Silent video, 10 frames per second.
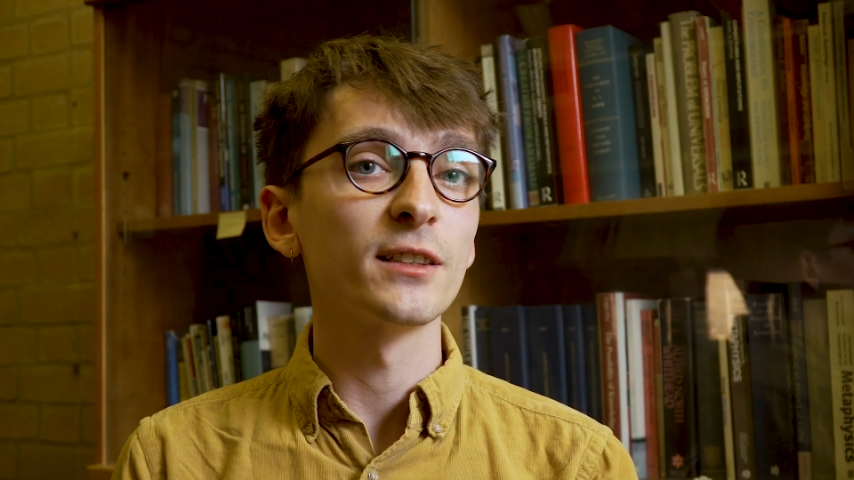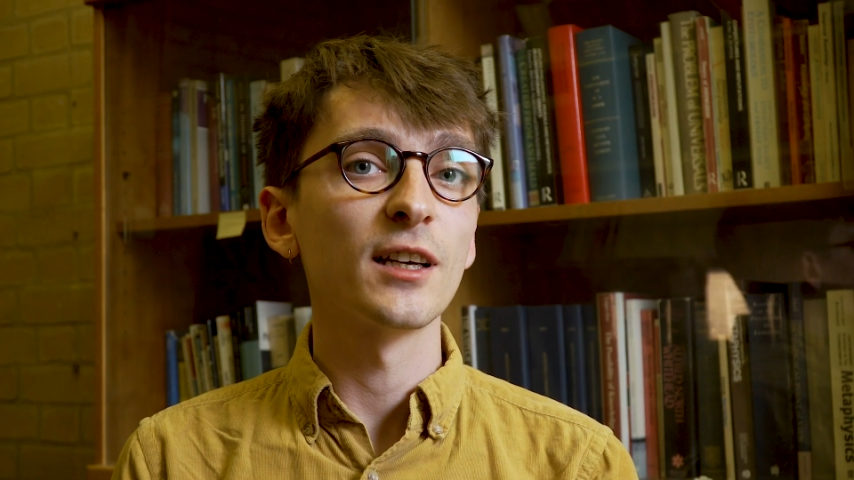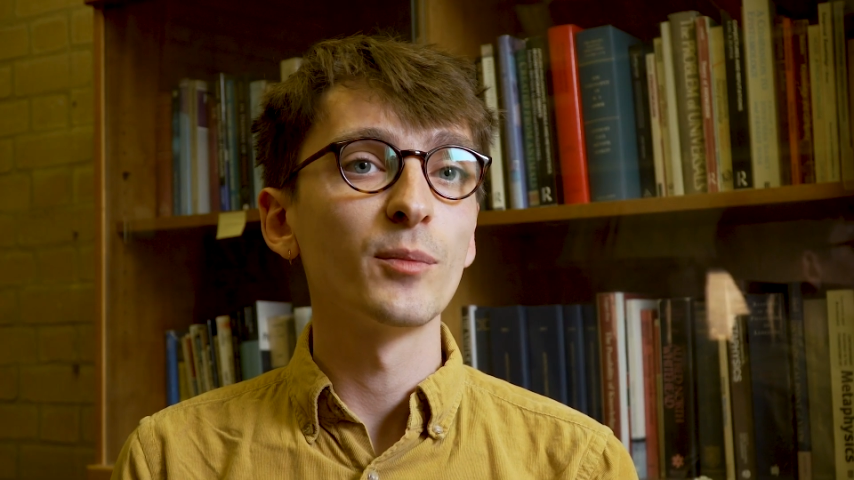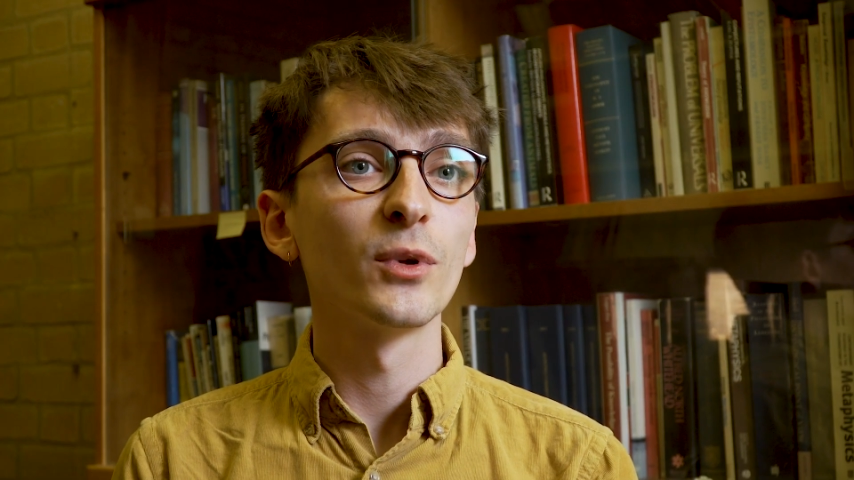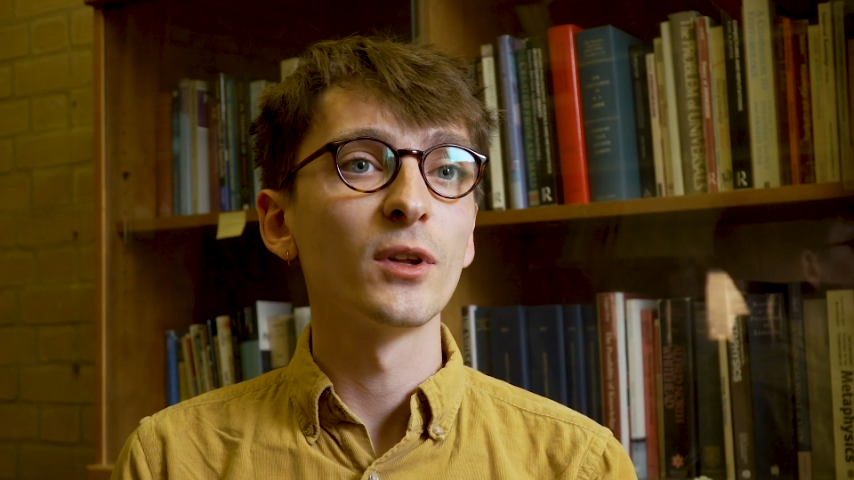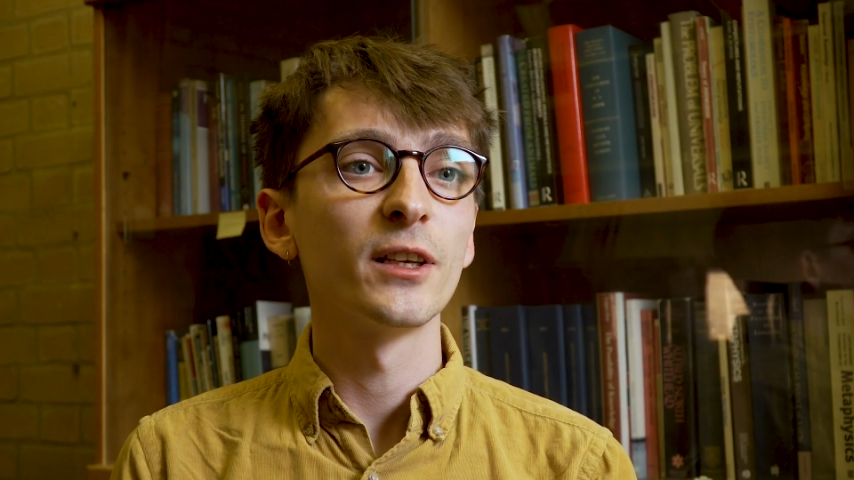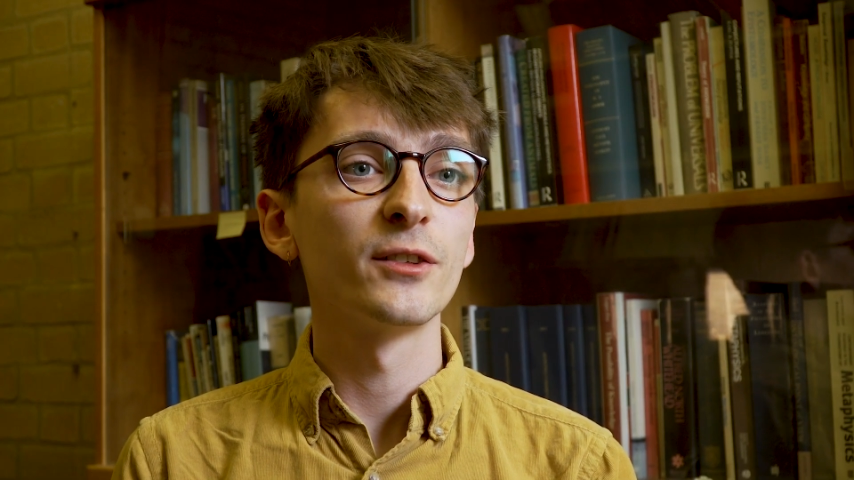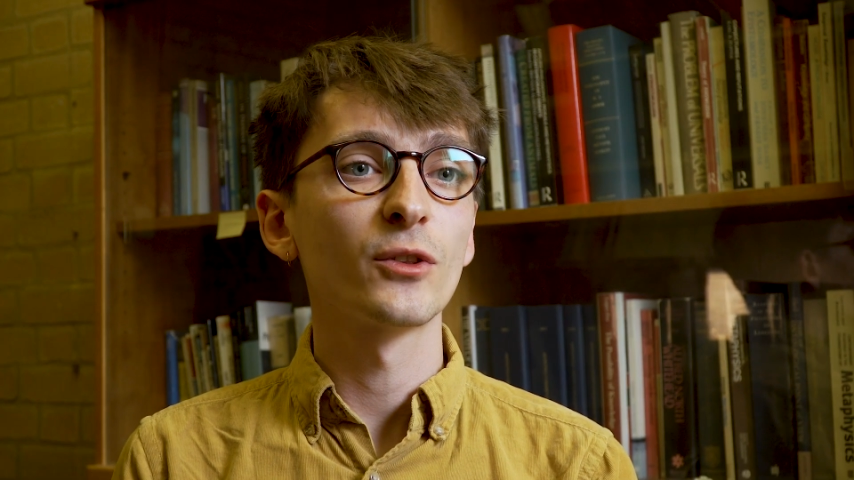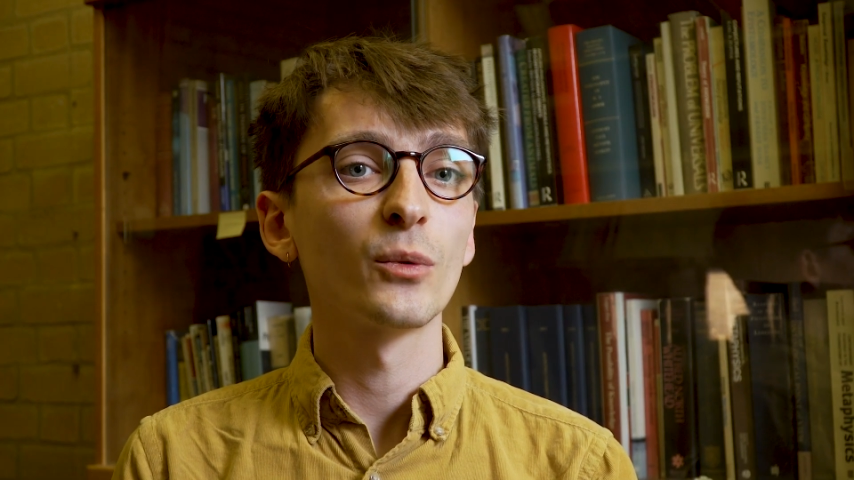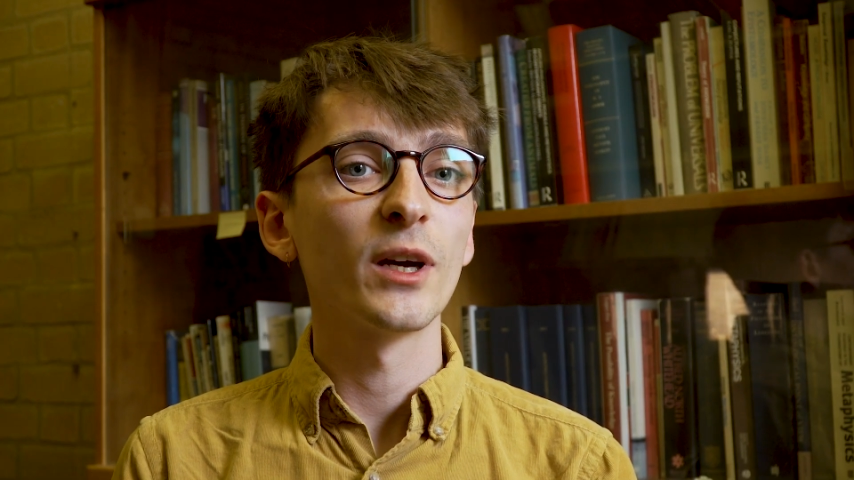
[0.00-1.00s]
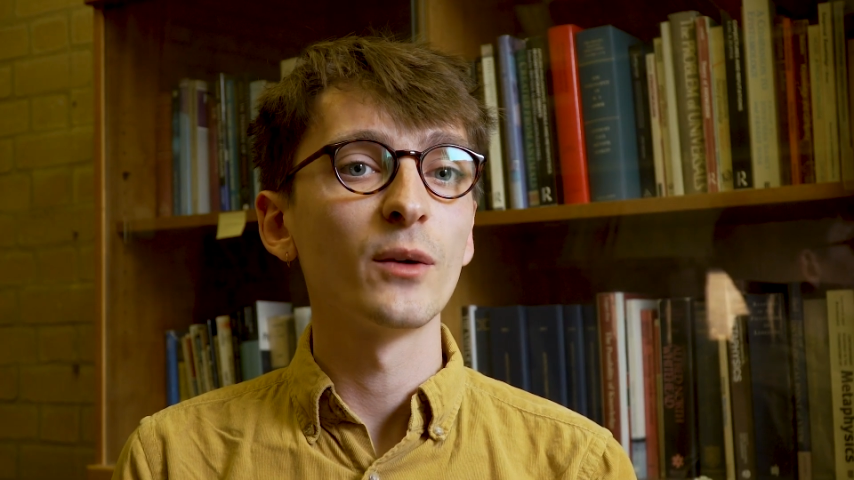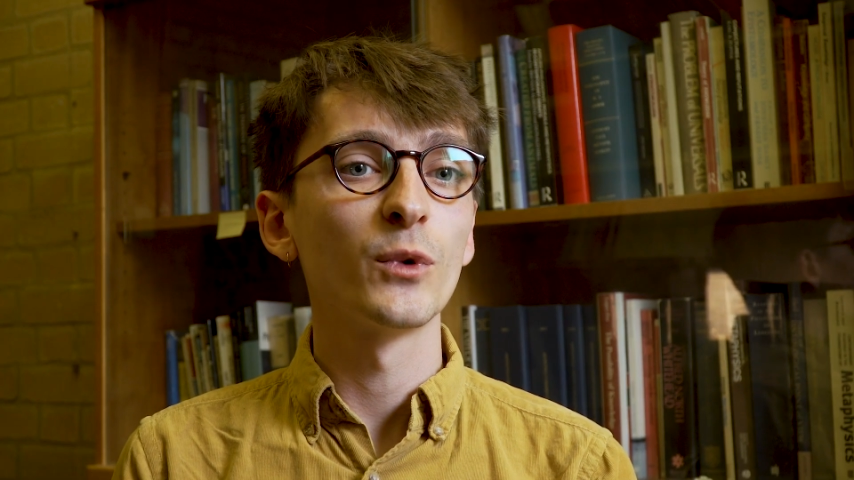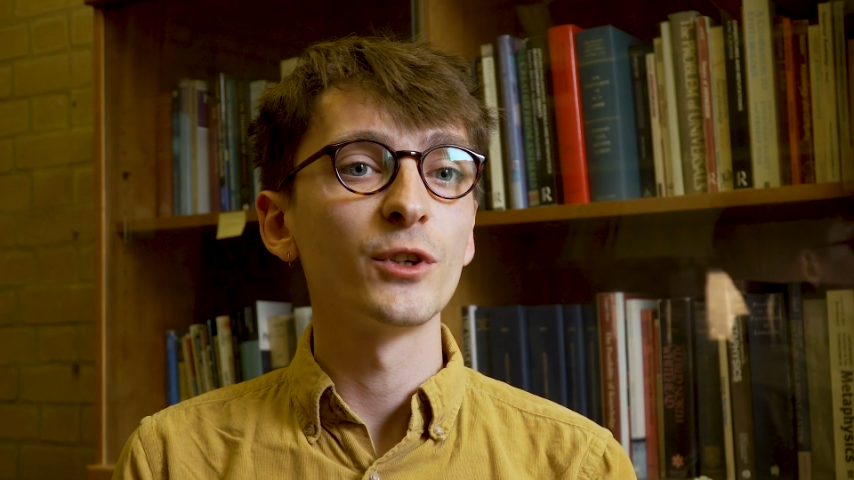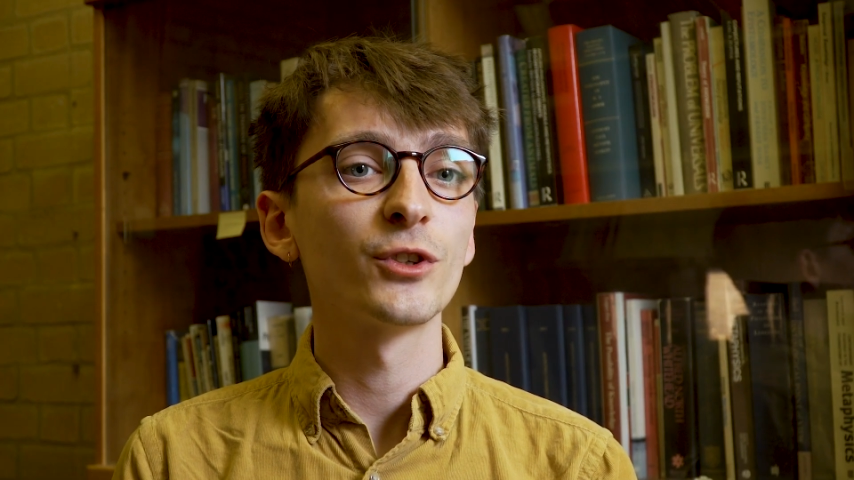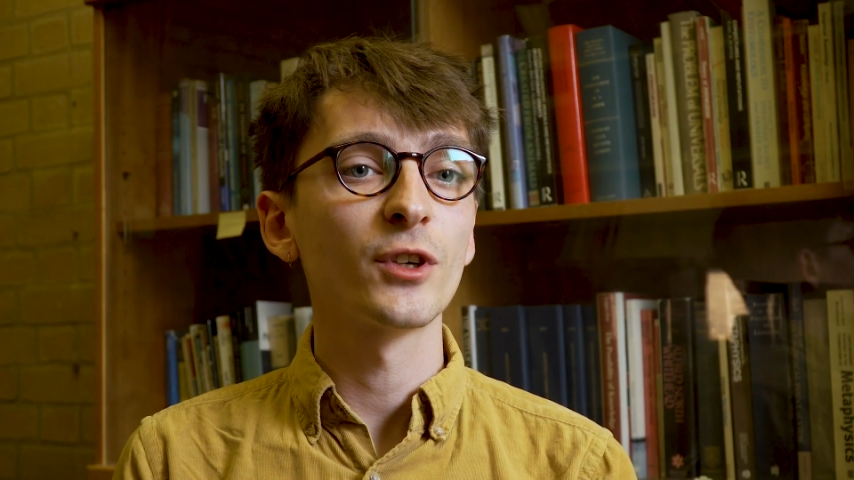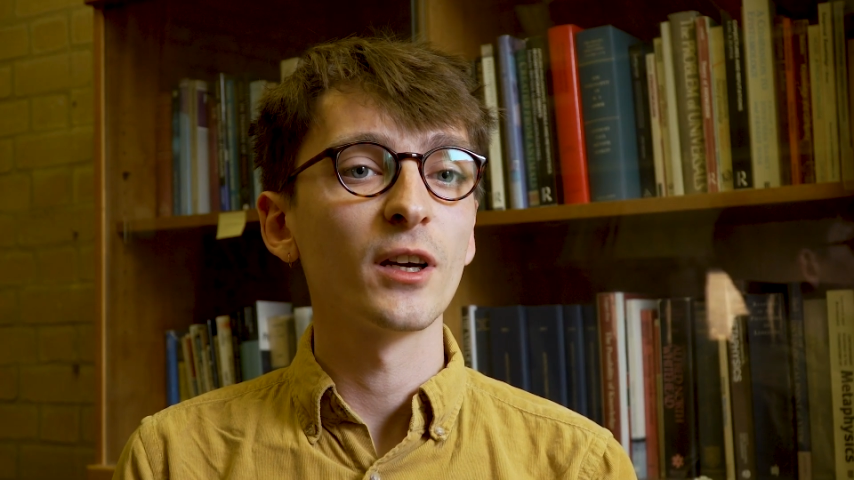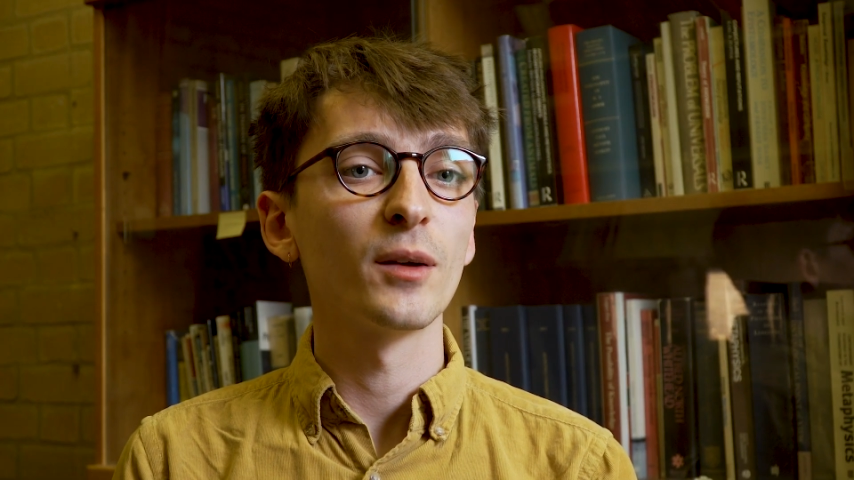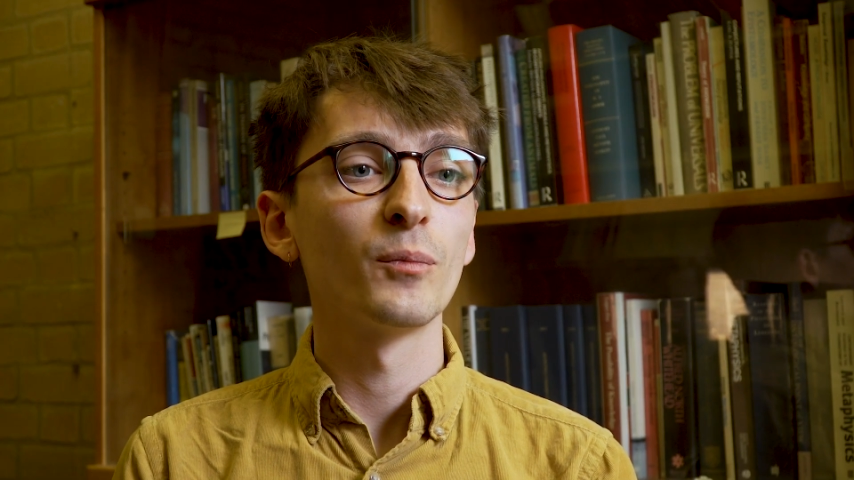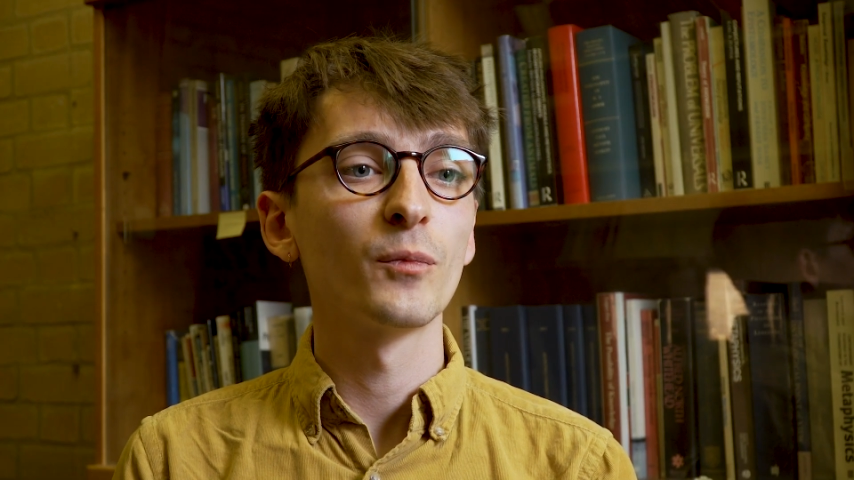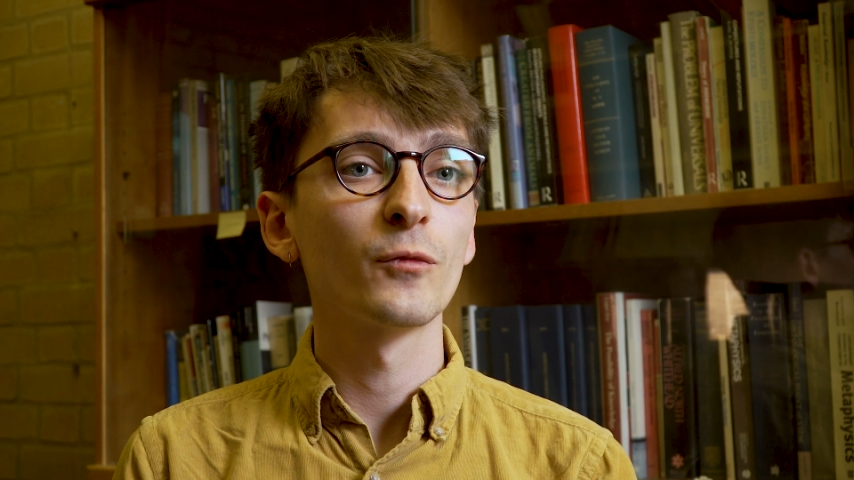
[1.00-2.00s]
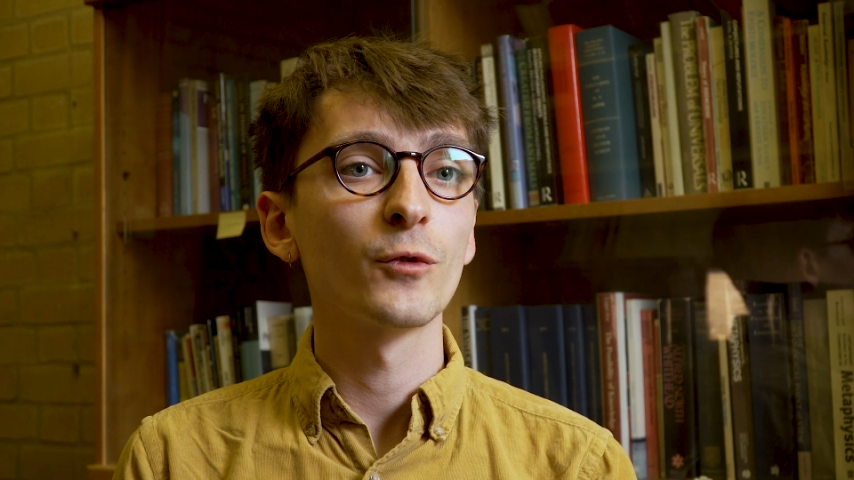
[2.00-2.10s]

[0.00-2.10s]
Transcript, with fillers: example is the way in which um,